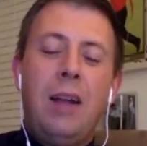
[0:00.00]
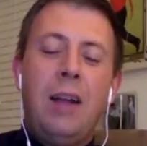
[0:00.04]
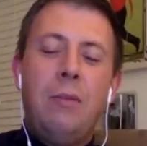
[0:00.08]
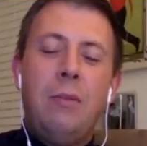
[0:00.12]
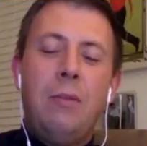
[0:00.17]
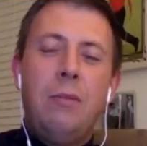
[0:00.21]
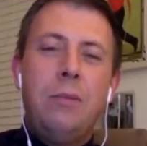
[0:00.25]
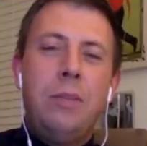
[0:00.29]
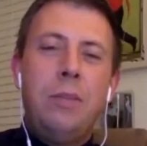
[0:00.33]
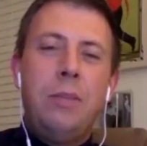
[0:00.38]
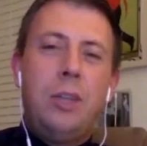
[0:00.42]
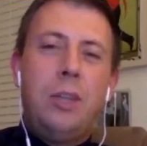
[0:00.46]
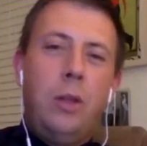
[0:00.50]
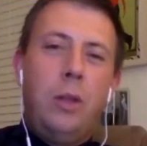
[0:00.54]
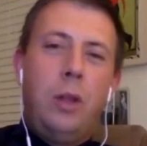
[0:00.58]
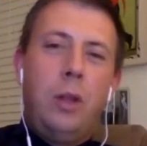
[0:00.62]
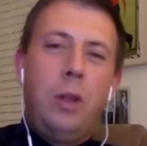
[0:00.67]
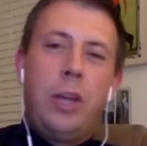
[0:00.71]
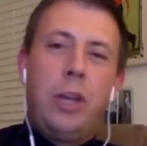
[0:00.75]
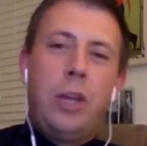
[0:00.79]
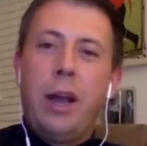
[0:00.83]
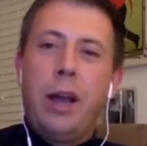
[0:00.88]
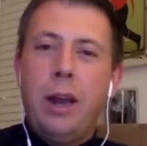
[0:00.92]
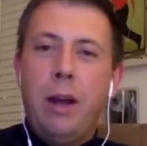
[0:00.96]
right, you
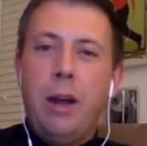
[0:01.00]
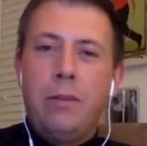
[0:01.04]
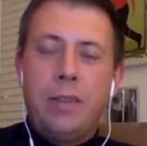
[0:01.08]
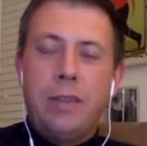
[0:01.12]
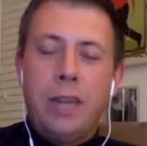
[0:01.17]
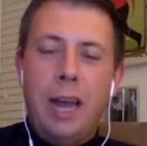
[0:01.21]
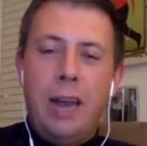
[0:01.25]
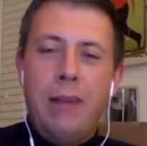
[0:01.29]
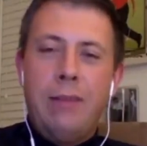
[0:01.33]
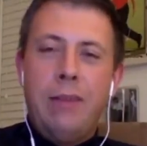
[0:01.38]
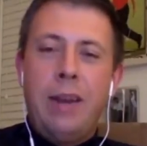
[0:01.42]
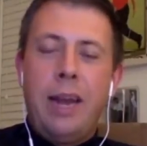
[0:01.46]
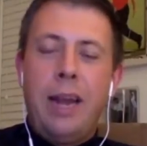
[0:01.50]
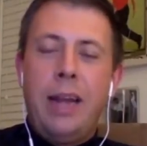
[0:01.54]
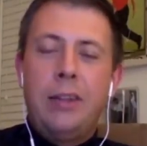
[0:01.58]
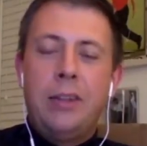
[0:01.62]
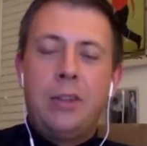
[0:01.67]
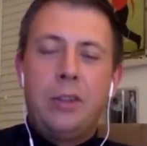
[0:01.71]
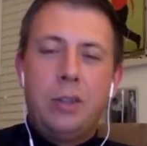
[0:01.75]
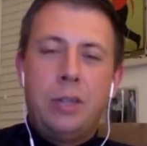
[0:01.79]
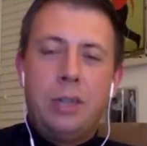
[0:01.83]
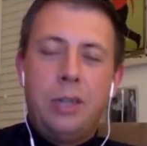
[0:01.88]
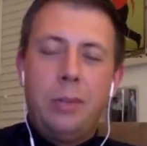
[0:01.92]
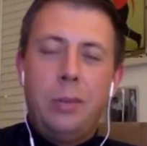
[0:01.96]
look young enough to have an
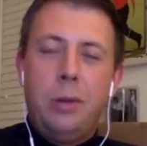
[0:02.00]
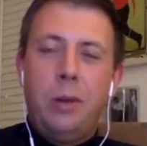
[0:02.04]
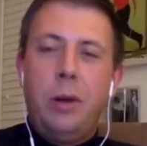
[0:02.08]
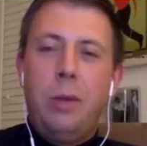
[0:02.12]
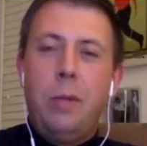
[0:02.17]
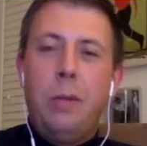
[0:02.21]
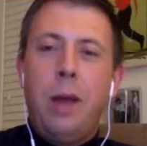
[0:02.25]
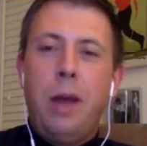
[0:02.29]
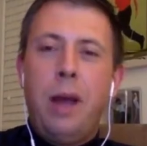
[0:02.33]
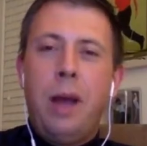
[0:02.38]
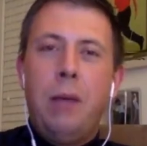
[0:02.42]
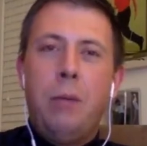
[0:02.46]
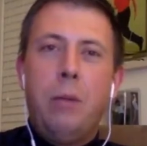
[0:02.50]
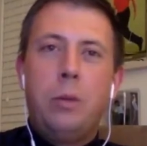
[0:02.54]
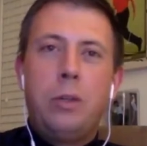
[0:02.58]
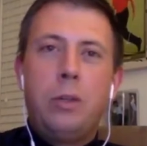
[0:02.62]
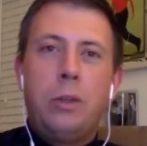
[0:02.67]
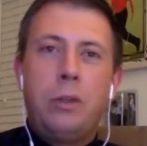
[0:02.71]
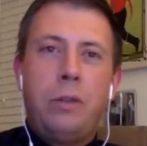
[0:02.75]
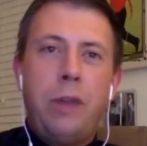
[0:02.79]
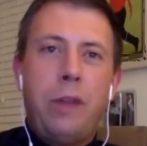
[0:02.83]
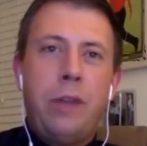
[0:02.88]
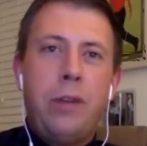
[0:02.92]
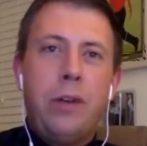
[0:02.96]
answer similar to mine.
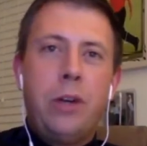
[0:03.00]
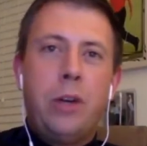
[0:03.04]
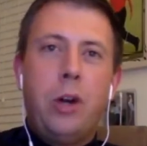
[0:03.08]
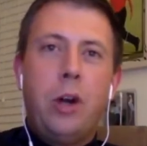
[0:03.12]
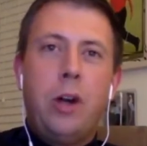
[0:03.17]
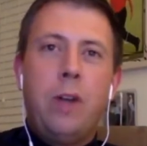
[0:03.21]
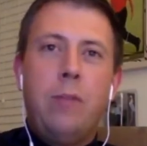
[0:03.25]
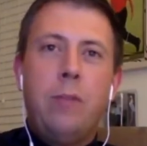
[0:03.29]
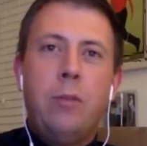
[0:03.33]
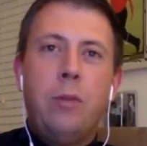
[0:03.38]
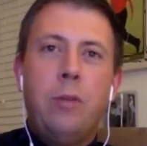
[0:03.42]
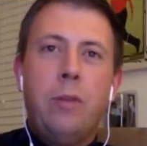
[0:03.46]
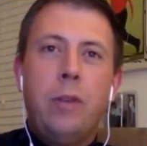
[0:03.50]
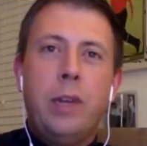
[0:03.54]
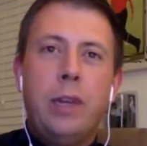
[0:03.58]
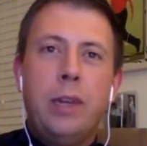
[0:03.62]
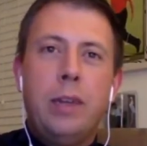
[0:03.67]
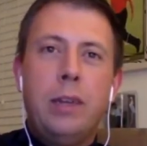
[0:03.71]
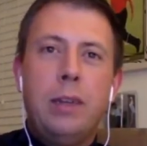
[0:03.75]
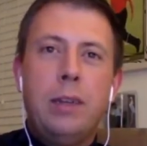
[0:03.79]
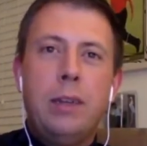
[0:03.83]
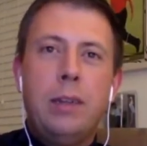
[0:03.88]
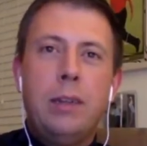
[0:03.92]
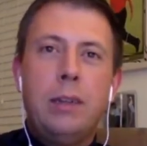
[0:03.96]
What's your favorite golf movie?